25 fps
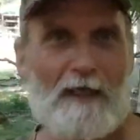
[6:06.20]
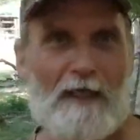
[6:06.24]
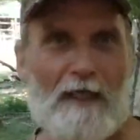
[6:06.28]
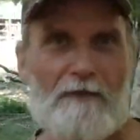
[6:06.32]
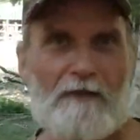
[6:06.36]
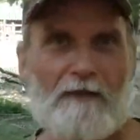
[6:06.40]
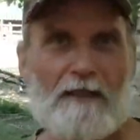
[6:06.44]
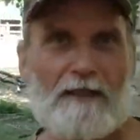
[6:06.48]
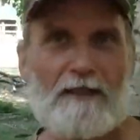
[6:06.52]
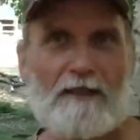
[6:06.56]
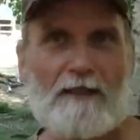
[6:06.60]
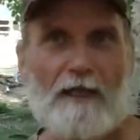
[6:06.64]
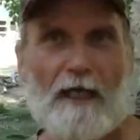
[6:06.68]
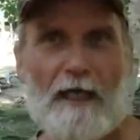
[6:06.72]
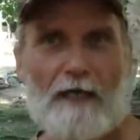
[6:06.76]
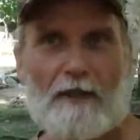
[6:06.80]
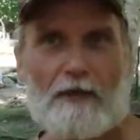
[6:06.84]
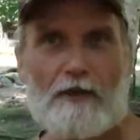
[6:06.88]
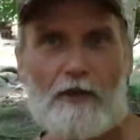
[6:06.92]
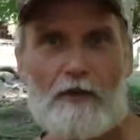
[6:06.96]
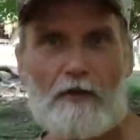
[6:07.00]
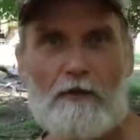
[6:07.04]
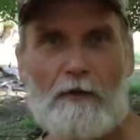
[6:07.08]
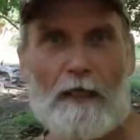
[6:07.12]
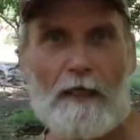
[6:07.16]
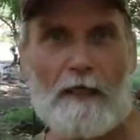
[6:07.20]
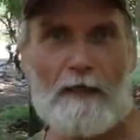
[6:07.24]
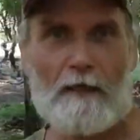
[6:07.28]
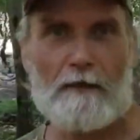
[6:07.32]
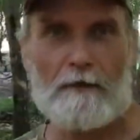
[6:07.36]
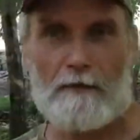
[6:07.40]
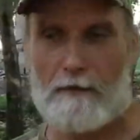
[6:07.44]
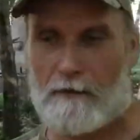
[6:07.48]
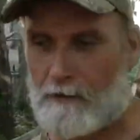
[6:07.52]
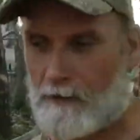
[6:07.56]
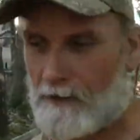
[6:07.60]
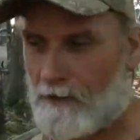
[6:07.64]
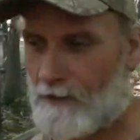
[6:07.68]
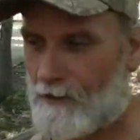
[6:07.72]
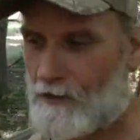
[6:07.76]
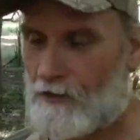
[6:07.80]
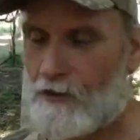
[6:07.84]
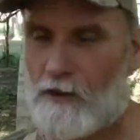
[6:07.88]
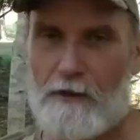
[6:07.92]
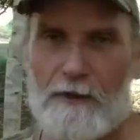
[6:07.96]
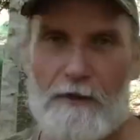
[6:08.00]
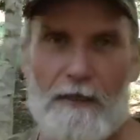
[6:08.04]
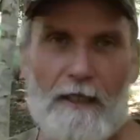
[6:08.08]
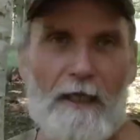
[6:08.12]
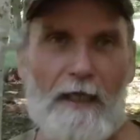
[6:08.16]
if it's not doing this
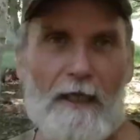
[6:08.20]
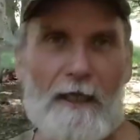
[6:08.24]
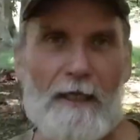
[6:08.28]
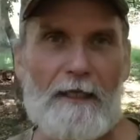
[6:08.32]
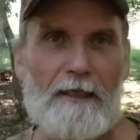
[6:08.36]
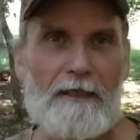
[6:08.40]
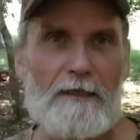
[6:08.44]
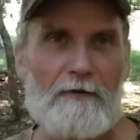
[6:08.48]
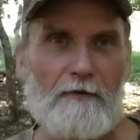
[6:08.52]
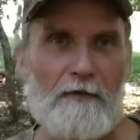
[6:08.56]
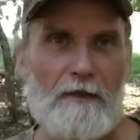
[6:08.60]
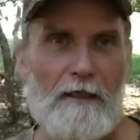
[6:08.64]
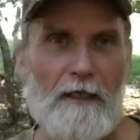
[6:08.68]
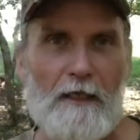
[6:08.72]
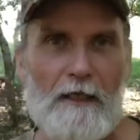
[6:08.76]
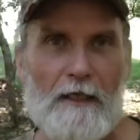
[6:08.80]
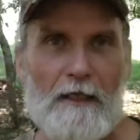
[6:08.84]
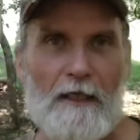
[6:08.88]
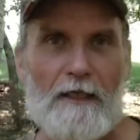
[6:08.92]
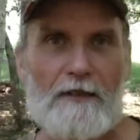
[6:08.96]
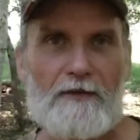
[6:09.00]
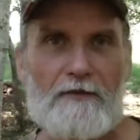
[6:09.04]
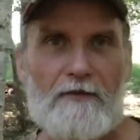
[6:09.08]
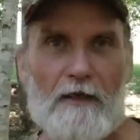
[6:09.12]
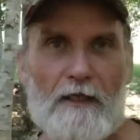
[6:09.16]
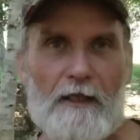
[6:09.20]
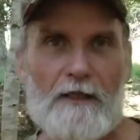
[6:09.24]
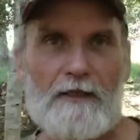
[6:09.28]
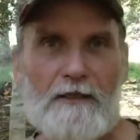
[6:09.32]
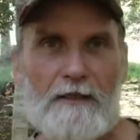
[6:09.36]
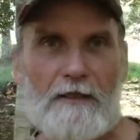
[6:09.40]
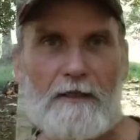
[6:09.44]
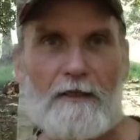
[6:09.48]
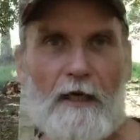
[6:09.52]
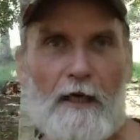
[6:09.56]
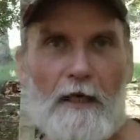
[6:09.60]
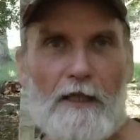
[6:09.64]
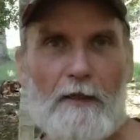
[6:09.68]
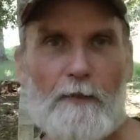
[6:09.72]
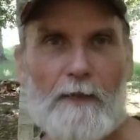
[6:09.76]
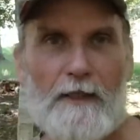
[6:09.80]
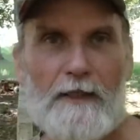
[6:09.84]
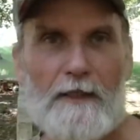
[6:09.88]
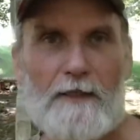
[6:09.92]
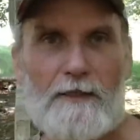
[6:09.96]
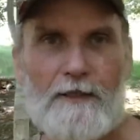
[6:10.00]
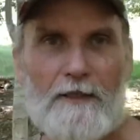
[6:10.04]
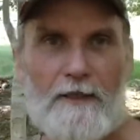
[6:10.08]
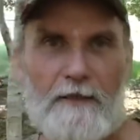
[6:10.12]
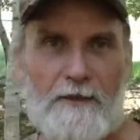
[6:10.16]
certain thing, as far as the carbon
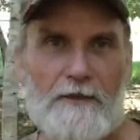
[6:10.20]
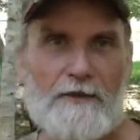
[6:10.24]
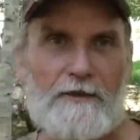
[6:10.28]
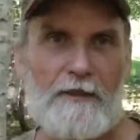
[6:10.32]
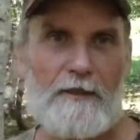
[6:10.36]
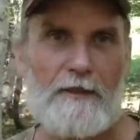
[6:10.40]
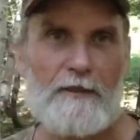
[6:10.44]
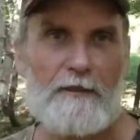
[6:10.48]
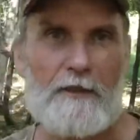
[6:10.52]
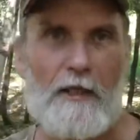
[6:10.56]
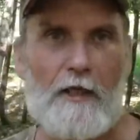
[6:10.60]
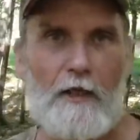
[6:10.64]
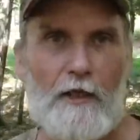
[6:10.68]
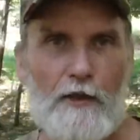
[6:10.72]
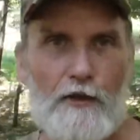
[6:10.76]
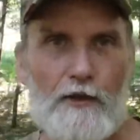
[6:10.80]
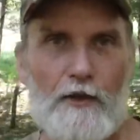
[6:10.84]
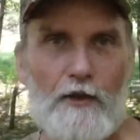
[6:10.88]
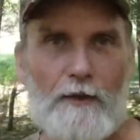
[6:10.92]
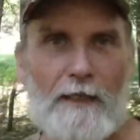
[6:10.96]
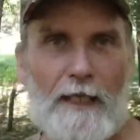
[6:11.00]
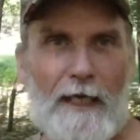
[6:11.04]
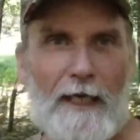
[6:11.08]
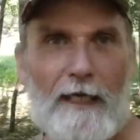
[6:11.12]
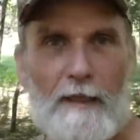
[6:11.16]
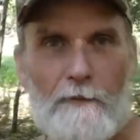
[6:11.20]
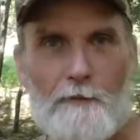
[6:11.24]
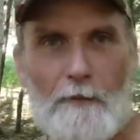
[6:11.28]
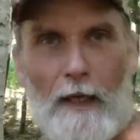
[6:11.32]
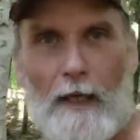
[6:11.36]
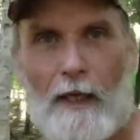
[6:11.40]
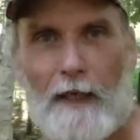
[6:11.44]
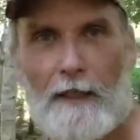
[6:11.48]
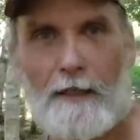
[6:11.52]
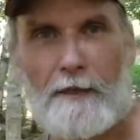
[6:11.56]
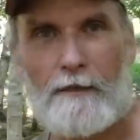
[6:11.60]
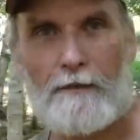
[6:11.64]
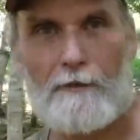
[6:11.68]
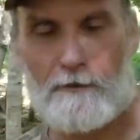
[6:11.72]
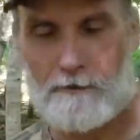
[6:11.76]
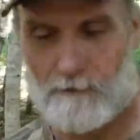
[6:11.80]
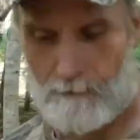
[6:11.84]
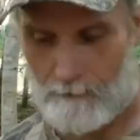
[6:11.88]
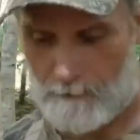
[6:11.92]
is concerned, you can't buy it.